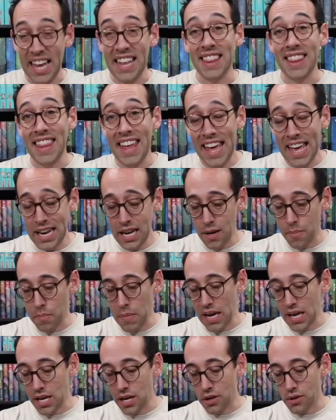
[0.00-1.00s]
and then
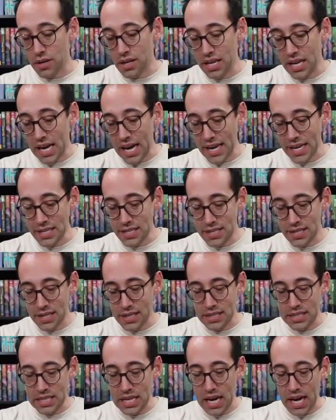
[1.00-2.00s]
make your
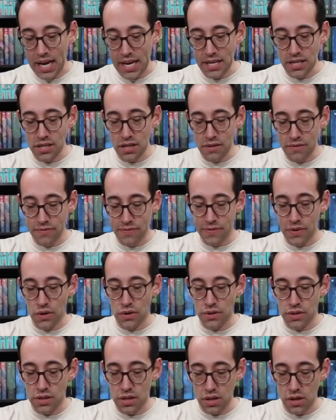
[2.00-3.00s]
nice, tight
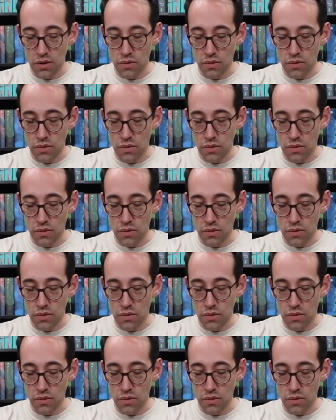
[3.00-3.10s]
first